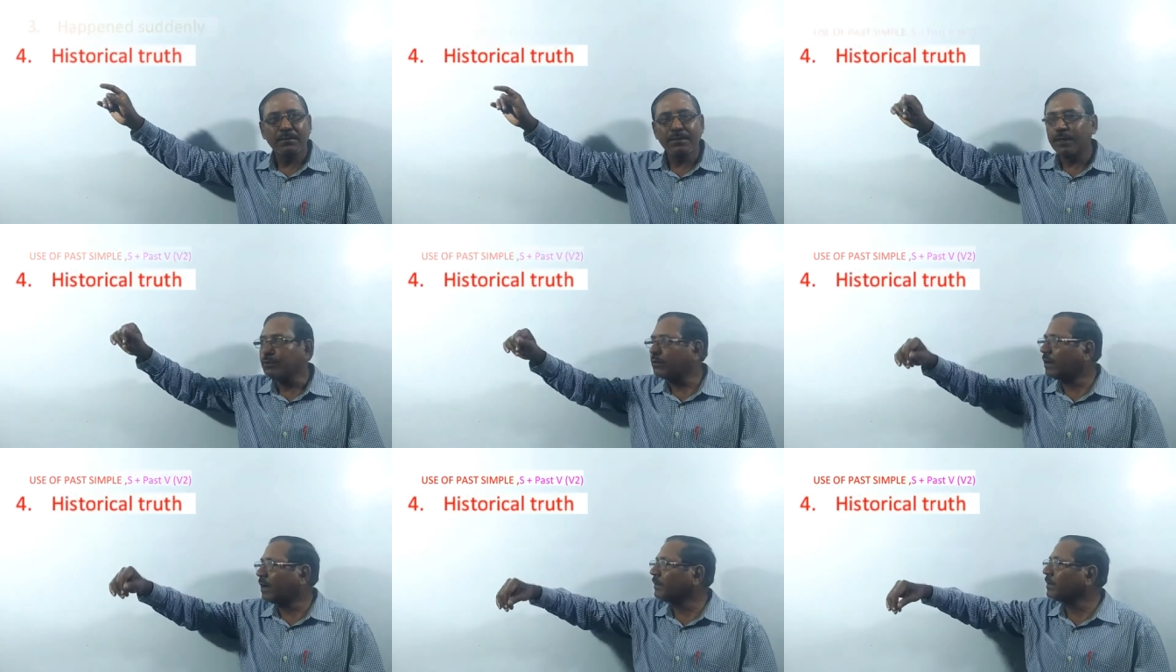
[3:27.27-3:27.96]
Then you
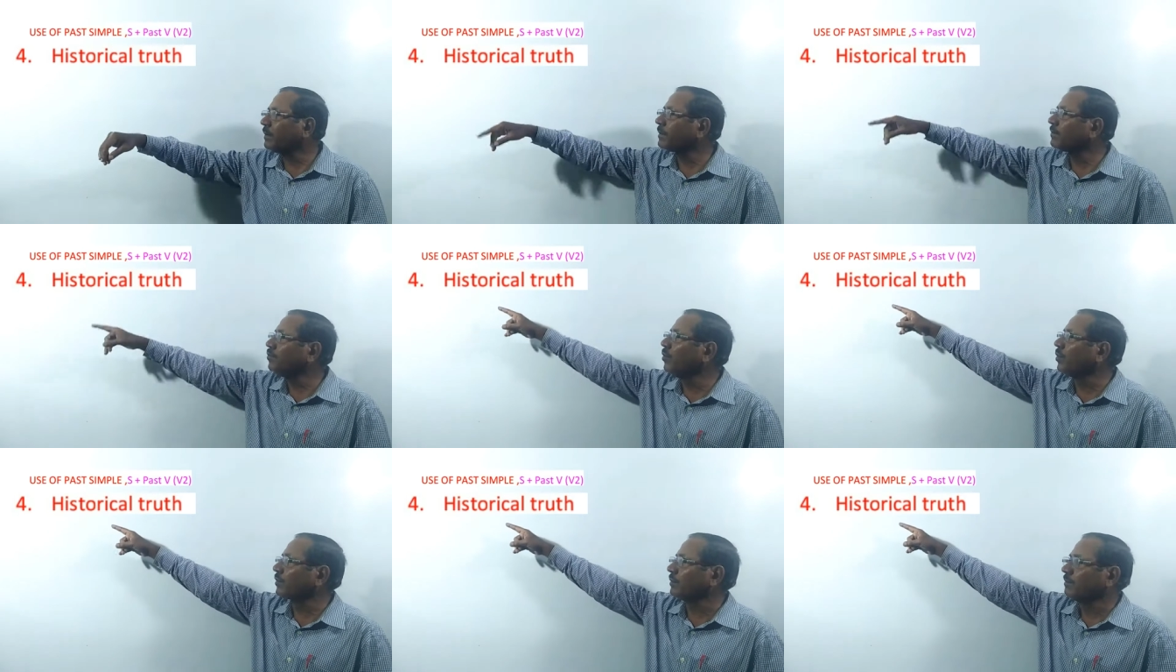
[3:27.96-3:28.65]
come number
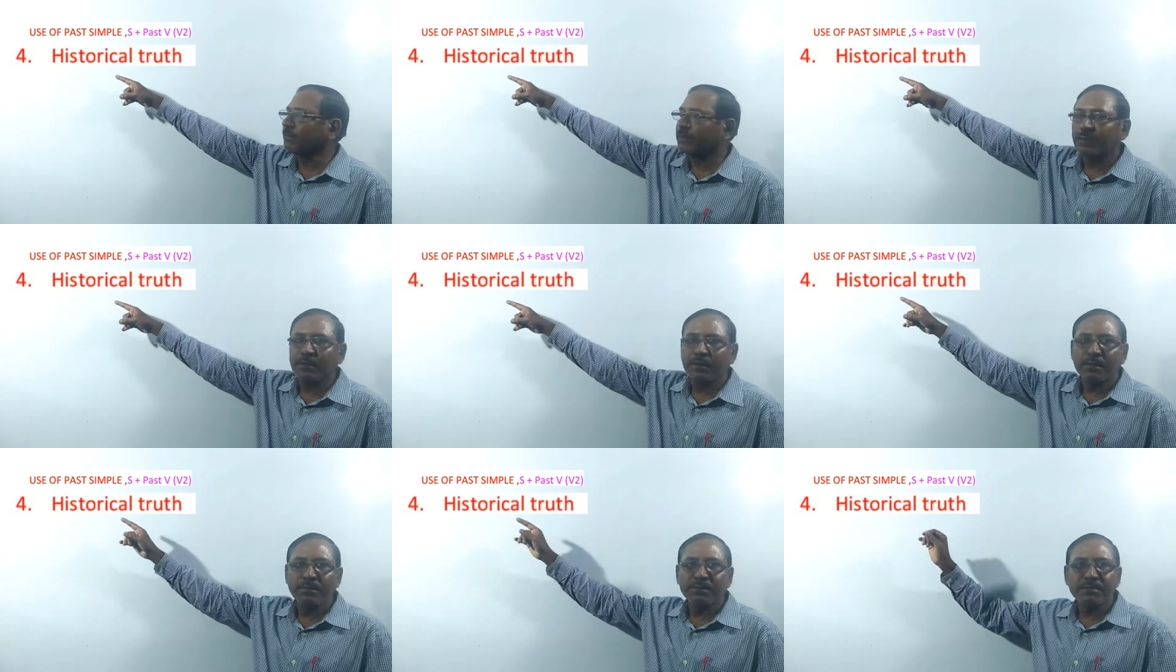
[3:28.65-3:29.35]
4.
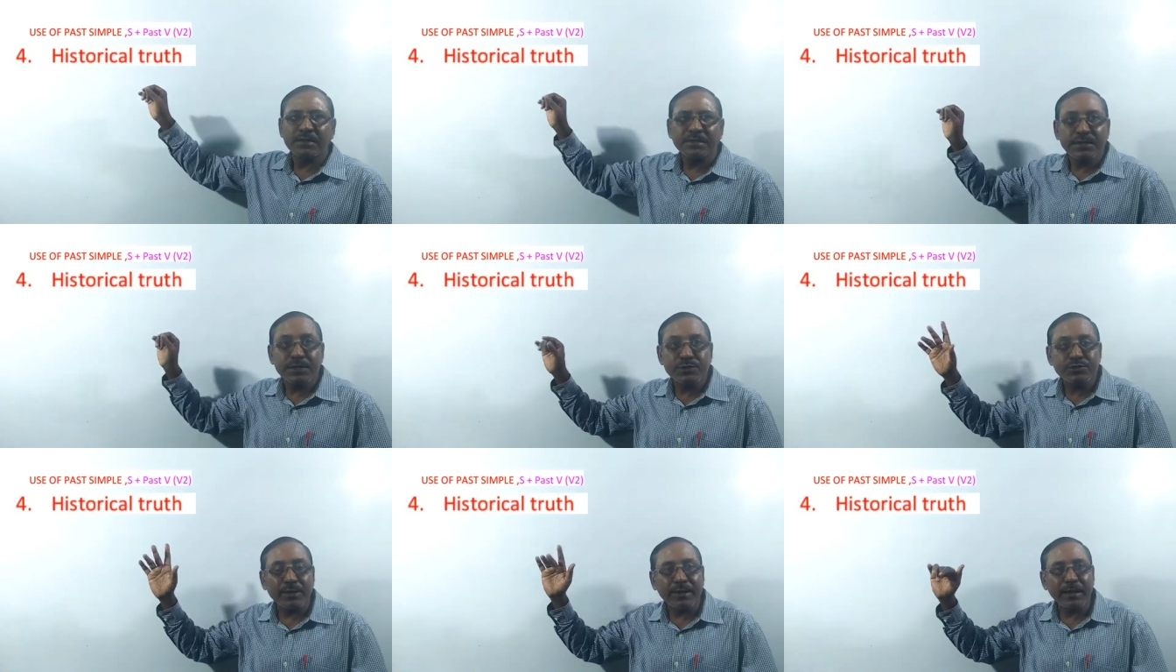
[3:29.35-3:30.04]
The
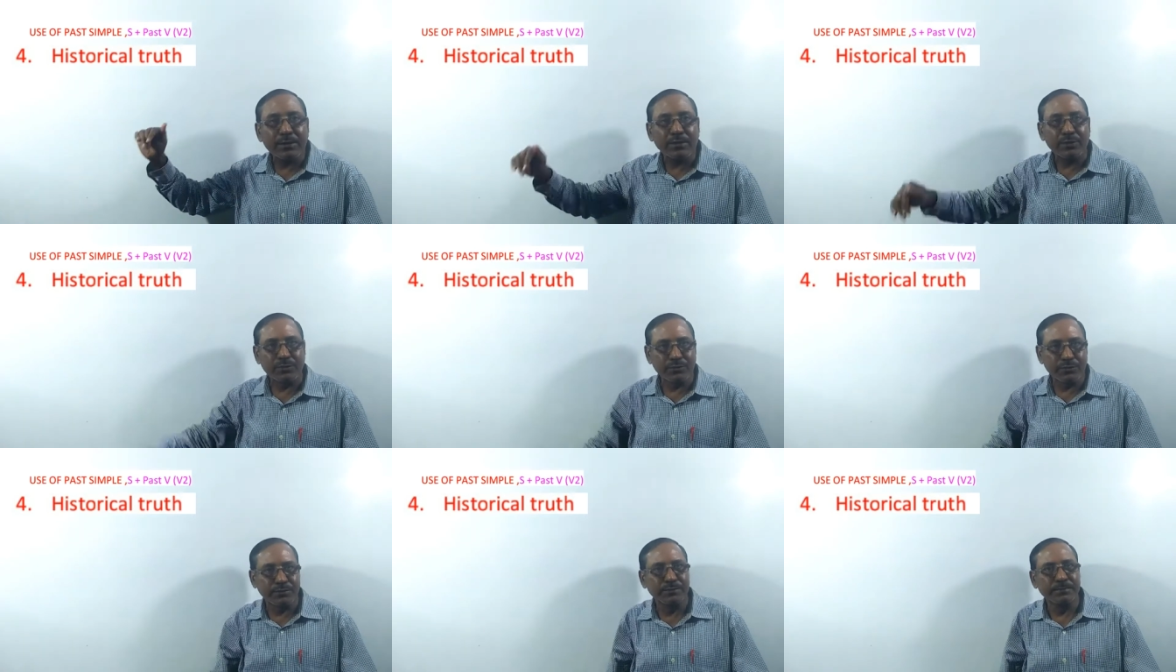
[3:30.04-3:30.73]
historical
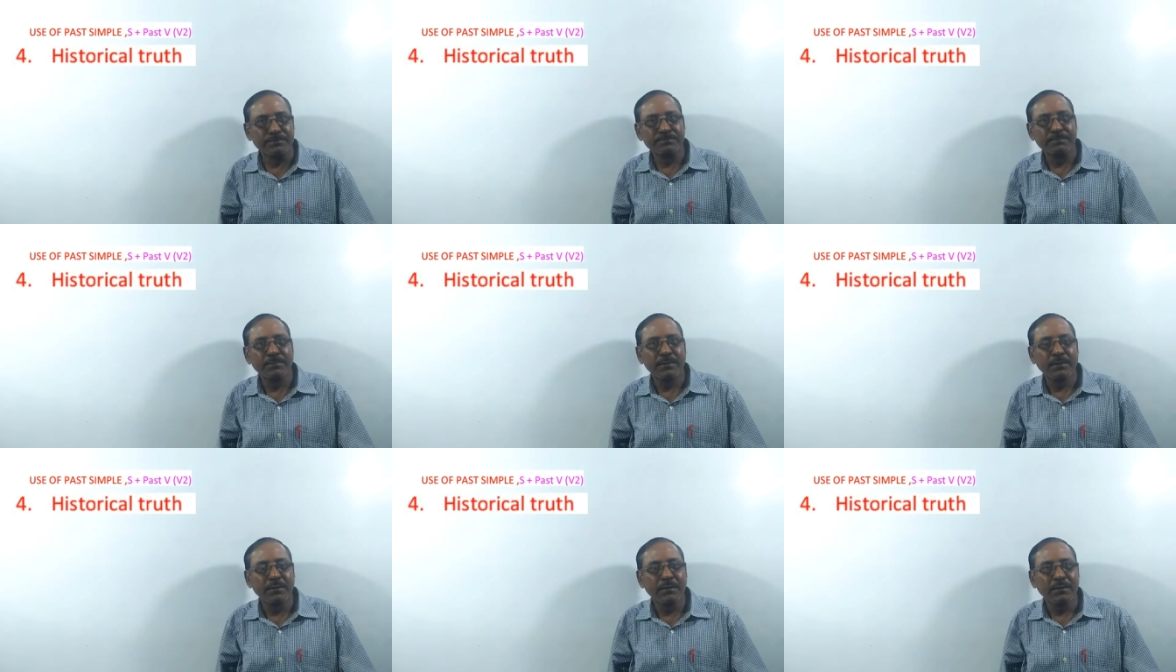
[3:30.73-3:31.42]
truth.
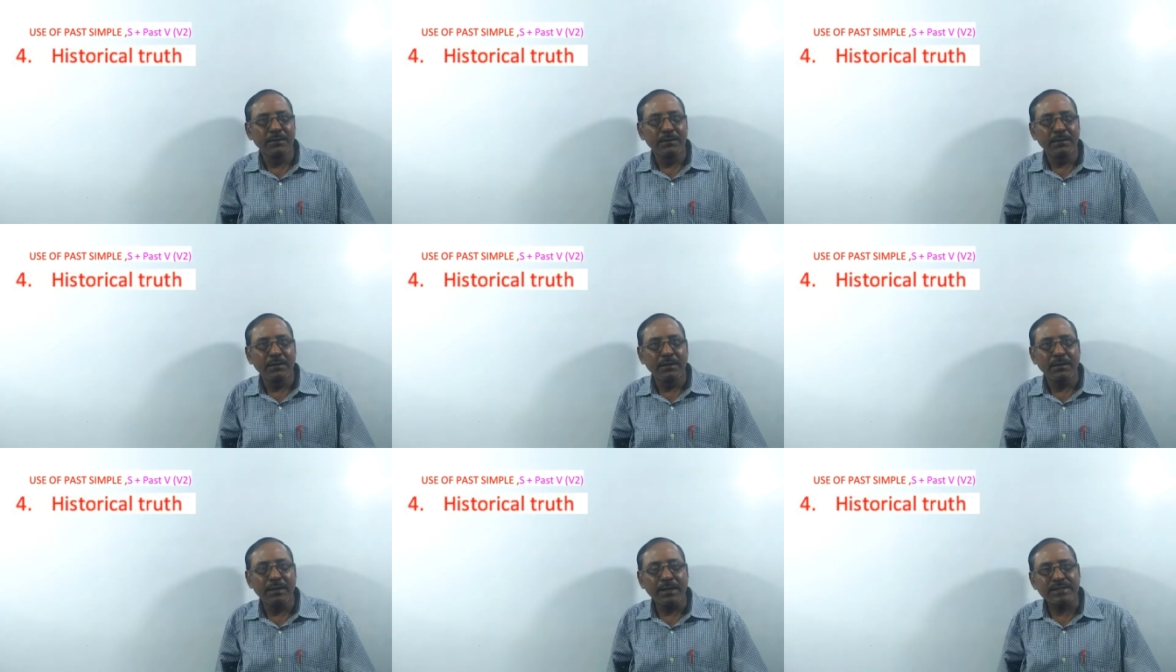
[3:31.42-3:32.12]

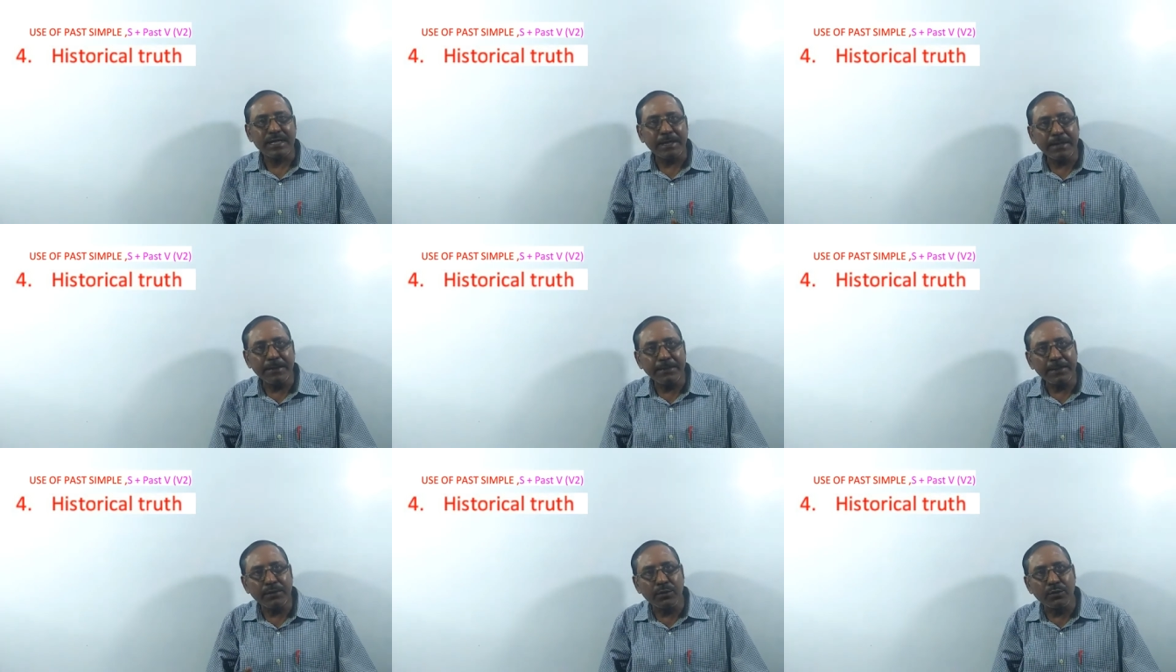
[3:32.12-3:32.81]
Like
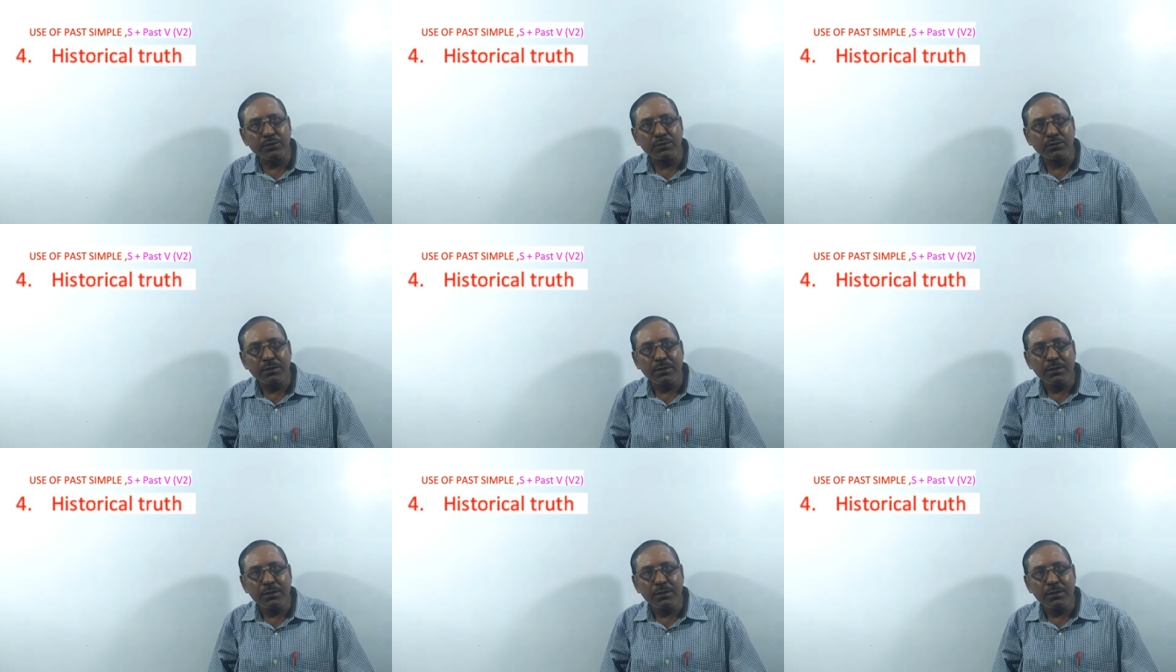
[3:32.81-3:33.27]
scientific truth,